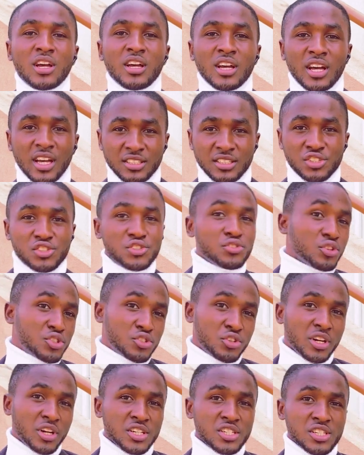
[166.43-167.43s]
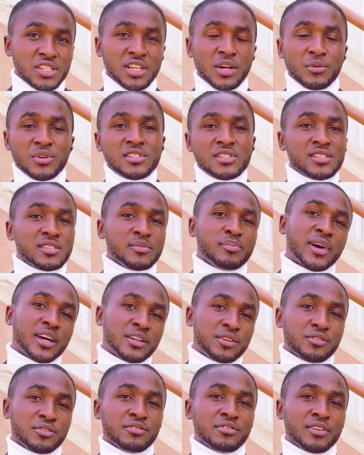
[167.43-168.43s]
as a structural engineer, which is a
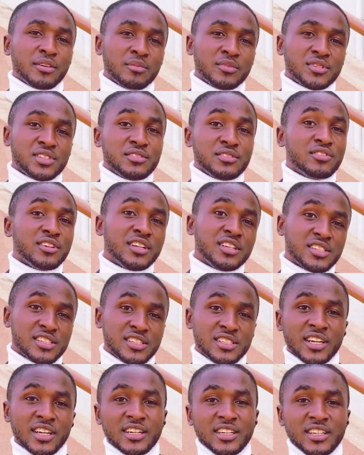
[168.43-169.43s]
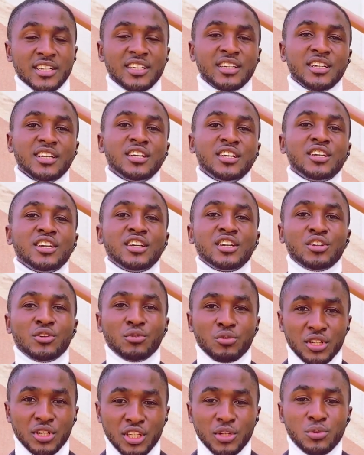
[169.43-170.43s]
part of civil engineering.
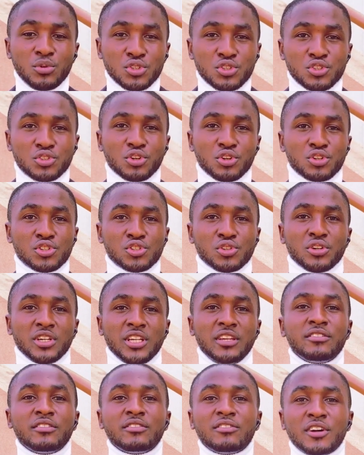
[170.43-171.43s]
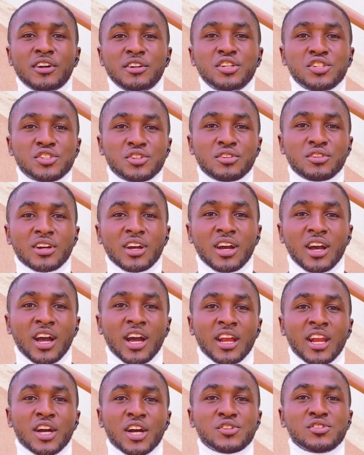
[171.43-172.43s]
We deal with structure. If a foundation
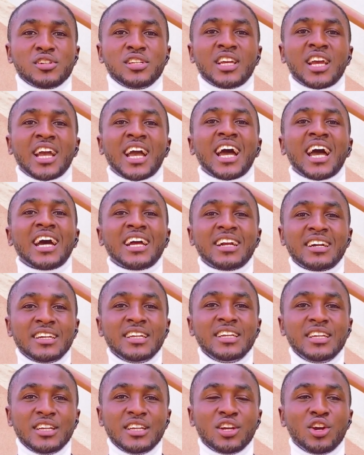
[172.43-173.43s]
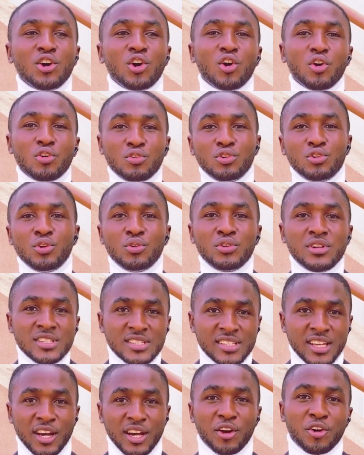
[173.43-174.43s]
can actually carry all the loadings
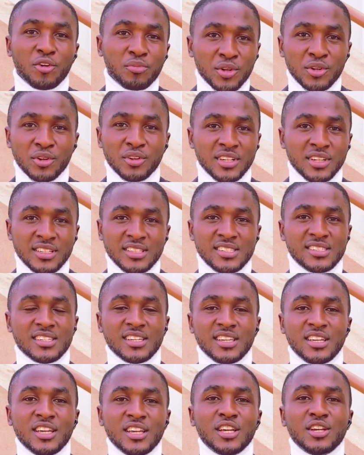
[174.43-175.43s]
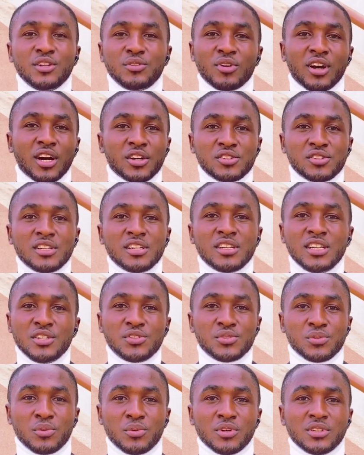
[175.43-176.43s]
that are coming on it, it will actually lead
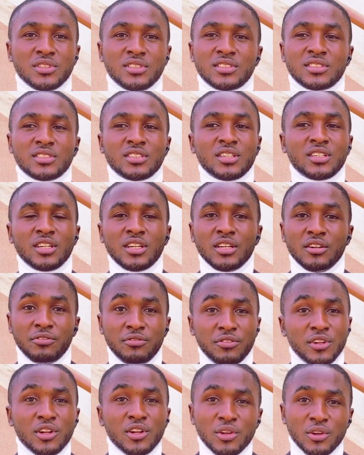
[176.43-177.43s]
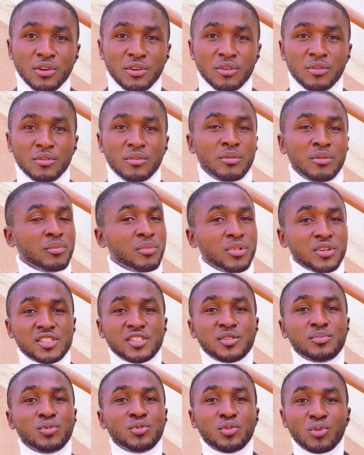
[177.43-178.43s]
to what? A failure,
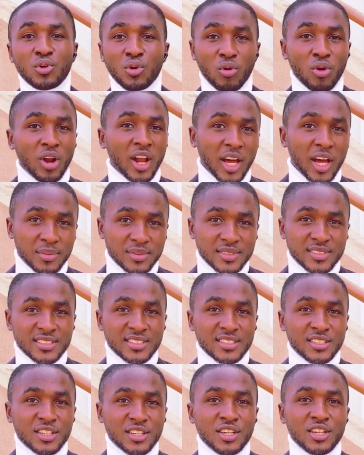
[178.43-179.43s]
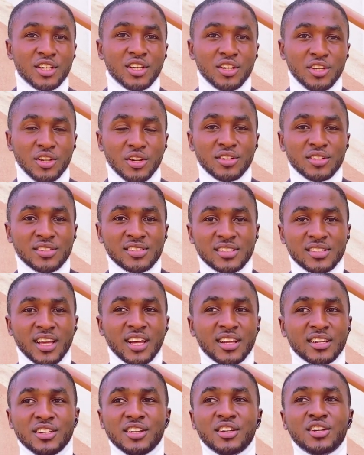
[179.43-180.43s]
possible collapse. You
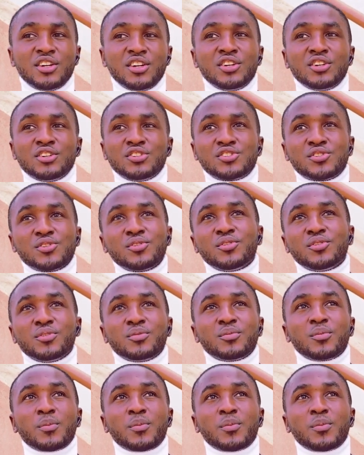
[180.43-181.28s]
understand? So